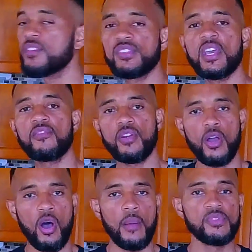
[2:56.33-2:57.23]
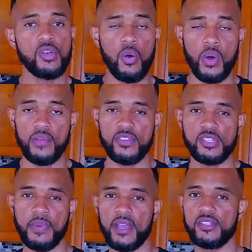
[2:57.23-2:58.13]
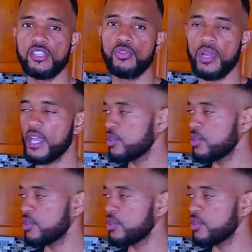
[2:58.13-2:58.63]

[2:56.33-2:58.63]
savory herbs or whatever spices you like,